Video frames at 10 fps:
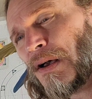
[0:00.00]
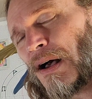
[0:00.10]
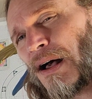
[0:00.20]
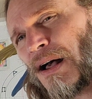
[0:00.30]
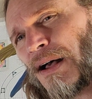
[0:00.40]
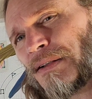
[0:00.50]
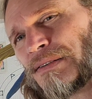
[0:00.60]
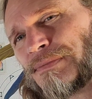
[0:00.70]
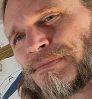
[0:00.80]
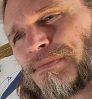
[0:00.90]

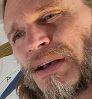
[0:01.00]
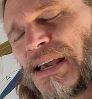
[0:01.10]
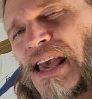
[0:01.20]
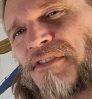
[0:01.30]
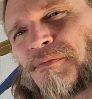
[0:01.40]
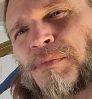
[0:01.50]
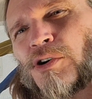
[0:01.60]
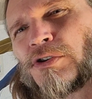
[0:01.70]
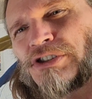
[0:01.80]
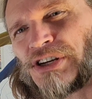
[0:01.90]
it gave
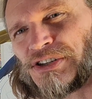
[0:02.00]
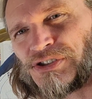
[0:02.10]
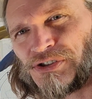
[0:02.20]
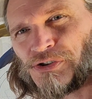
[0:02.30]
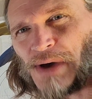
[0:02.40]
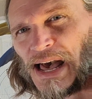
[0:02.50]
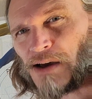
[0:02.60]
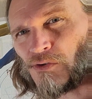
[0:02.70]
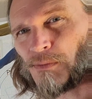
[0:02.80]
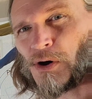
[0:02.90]
purchase to
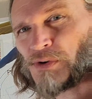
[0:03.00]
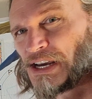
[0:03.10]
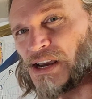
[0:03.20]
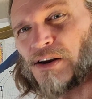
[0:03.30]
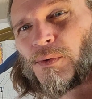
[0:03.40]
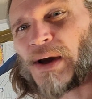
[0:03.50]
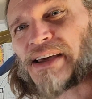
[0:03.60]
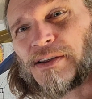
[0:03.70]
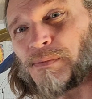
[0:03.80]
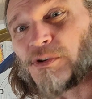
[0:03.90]
acrimony in a way
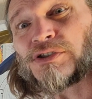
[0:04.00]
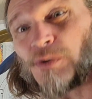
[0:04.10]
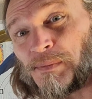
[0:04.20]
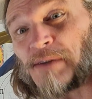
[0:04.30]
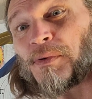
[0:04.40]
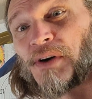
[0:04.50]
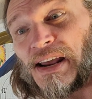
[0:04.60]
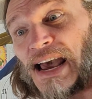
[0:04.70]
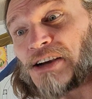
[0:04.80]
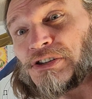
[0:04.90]
that so people
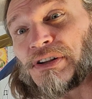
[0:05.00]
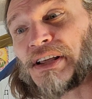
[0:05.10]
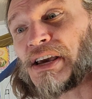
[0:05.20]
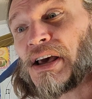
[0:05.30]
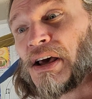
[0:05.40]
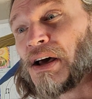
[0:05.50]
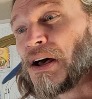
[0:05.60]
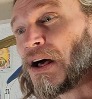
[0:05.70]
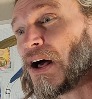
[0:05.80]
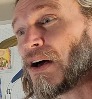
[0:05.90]
can actually
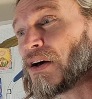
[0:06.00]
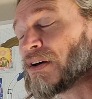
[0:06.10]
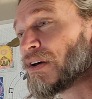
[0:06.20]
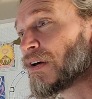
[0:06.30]
uh,